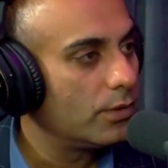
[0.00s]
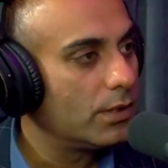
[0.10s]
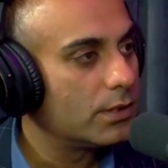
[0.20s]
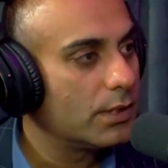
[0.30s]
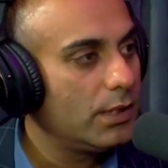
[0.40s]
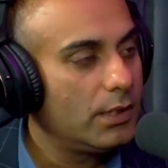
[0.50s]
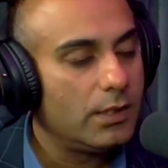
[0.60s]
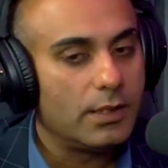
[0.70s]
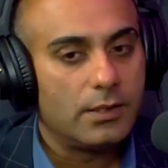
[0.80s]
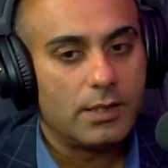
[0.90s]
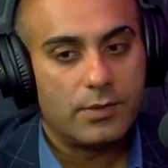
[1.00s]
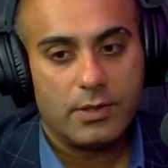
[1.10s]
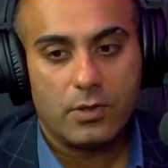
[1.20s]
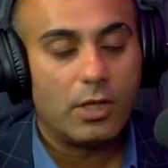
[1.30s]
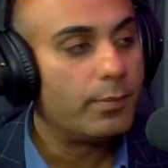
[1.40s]
skiing, and now
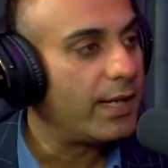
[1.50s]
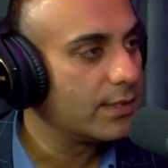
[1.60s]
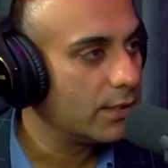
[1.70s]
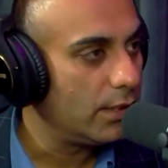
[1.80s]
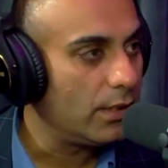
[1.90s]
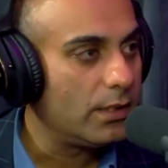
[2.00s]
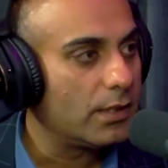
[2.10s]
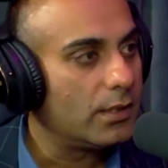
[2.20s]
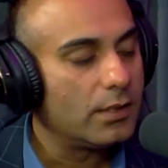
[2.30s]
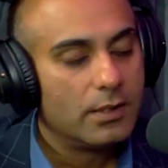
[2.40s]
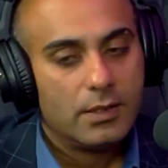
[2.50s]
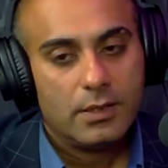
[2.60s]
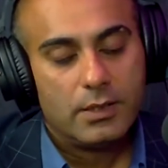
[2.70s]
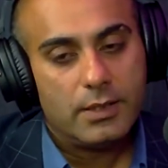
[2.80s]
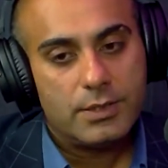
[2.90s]
they're all back skiing. And
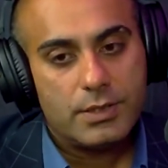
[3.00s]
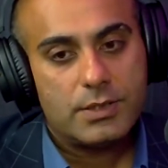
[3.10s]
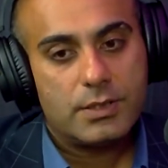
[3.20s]
it's just